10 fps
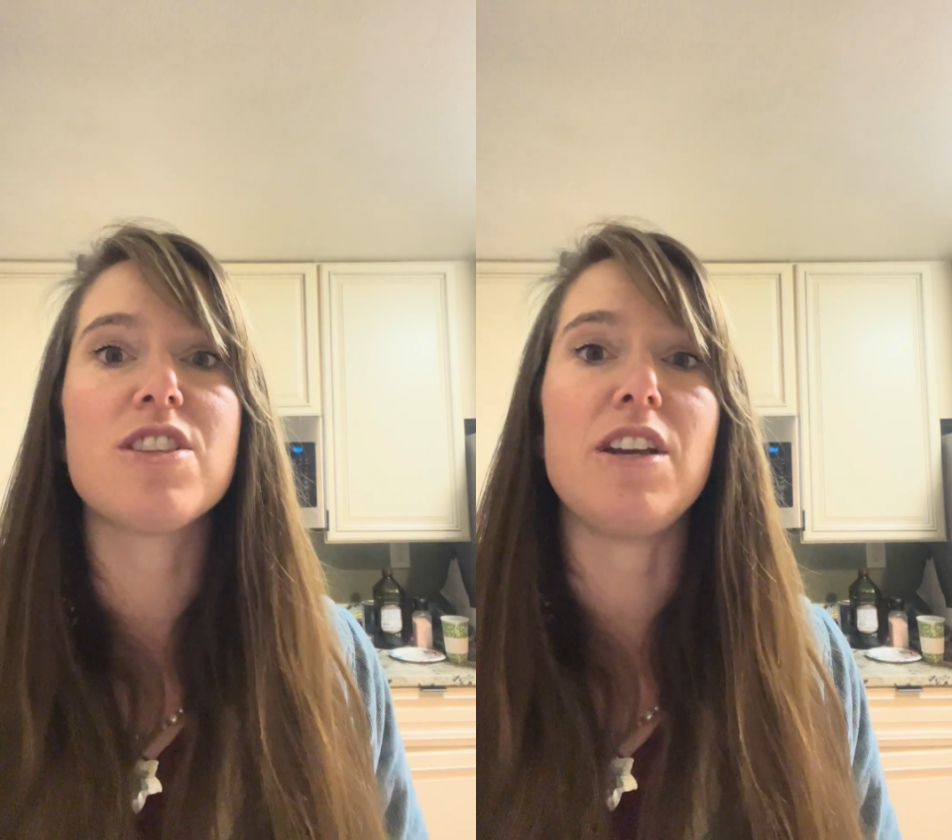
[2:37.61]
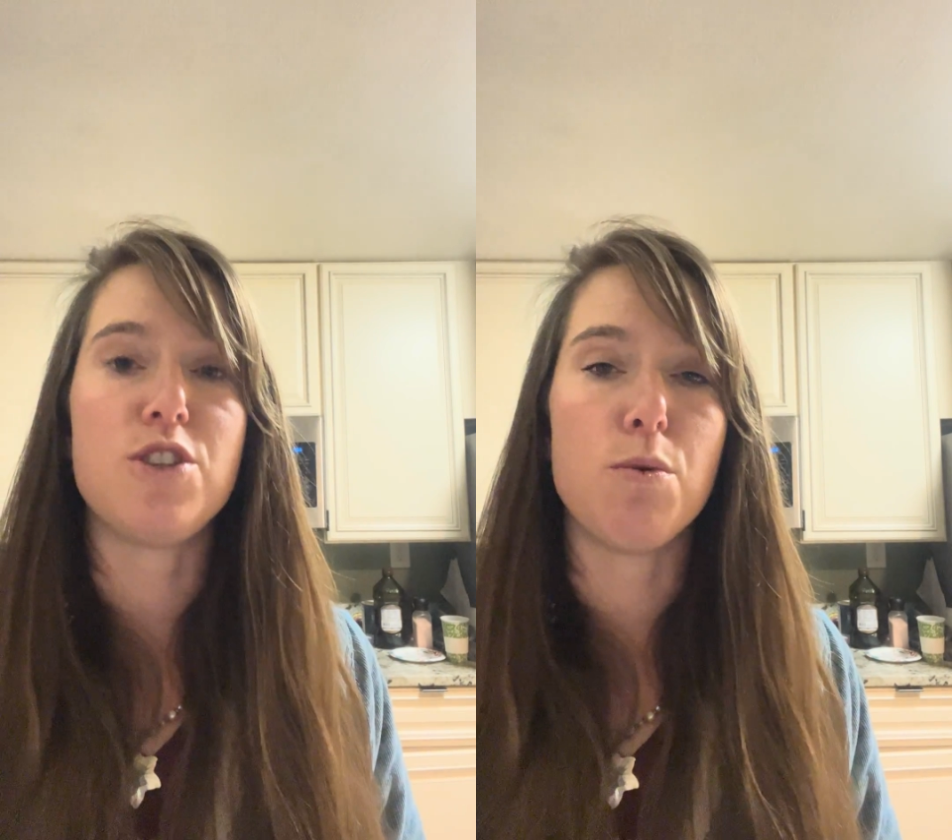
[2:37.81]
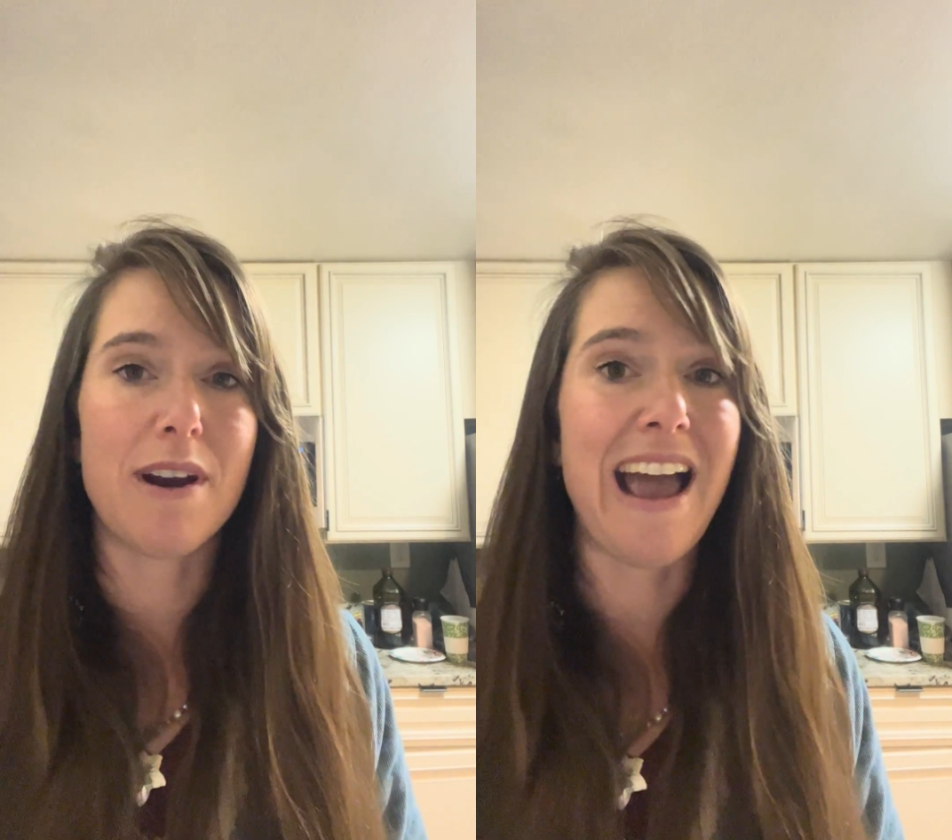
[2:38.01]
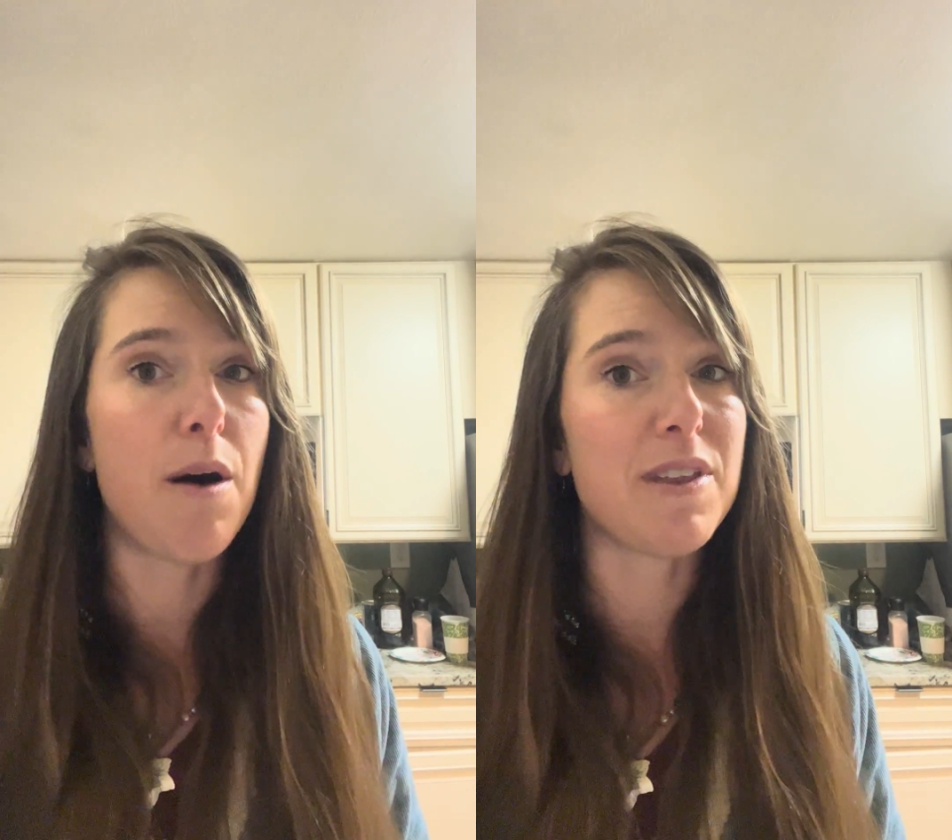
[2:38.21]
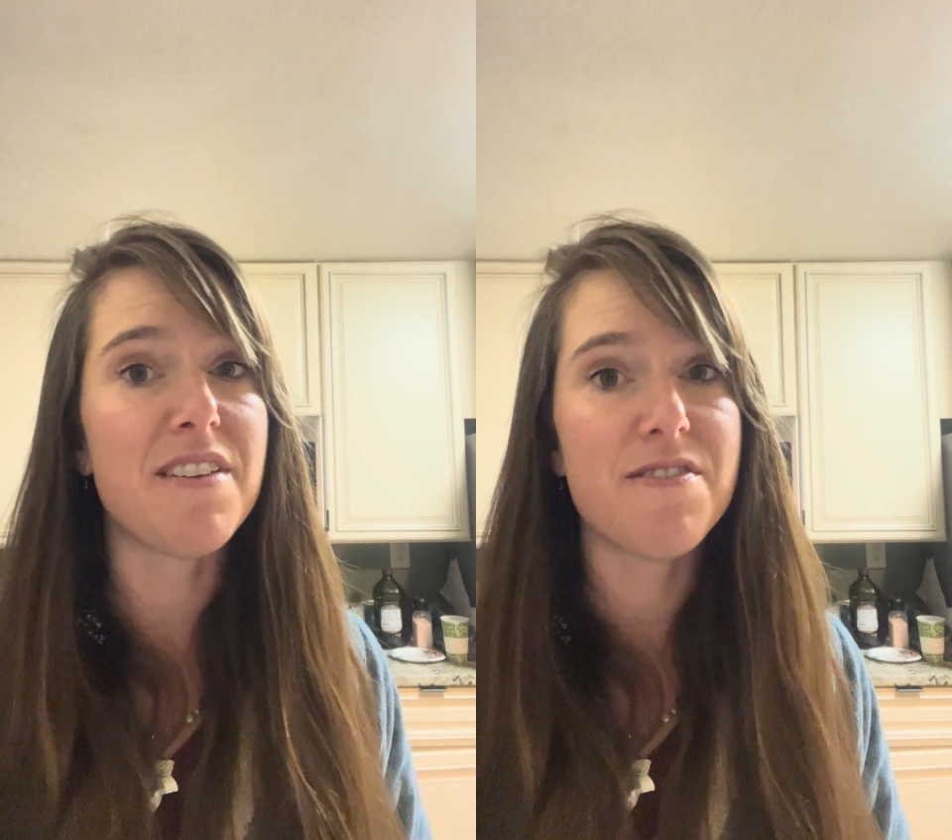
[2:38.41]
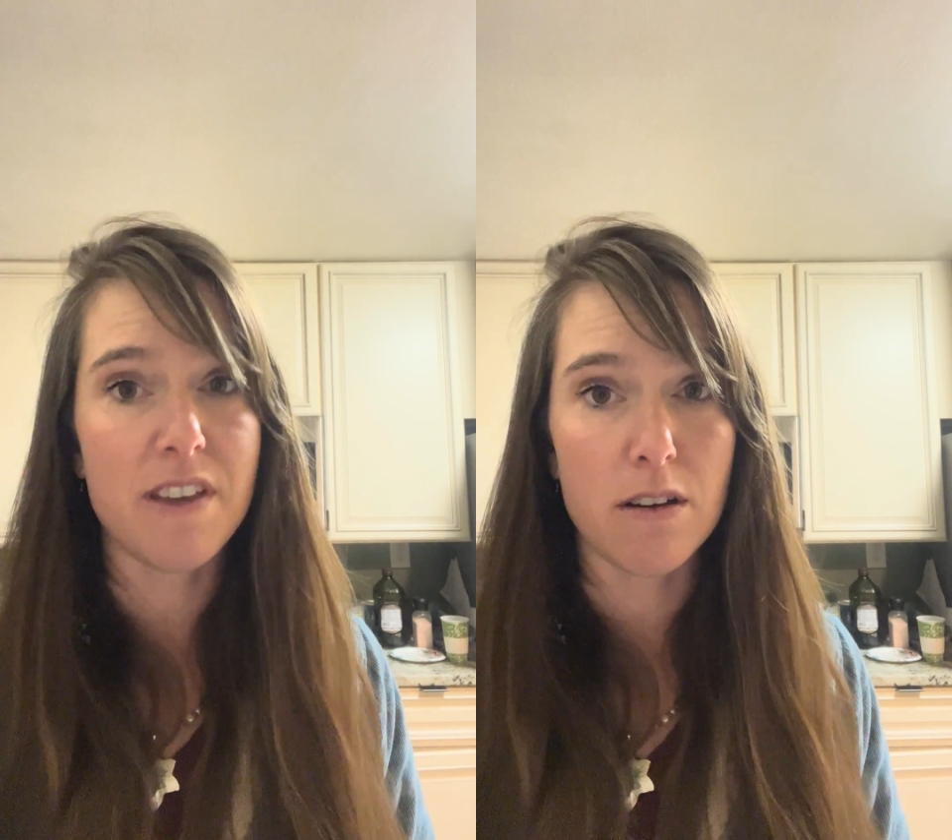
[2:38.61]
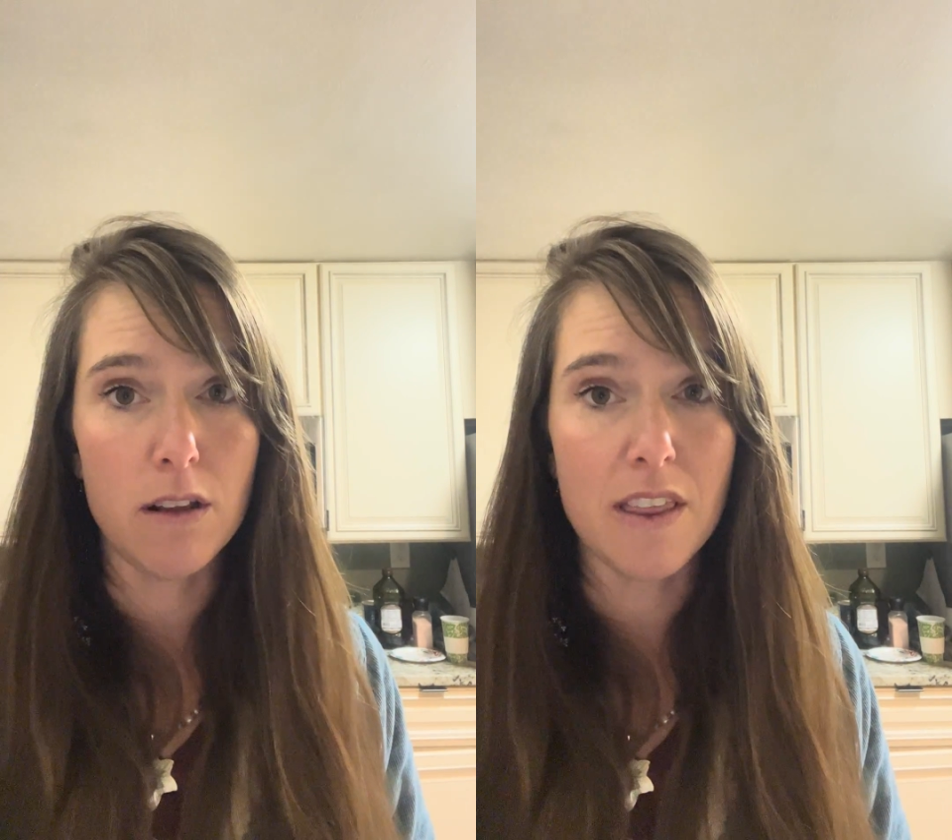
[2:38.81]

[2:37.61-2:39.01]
they do on how they feel.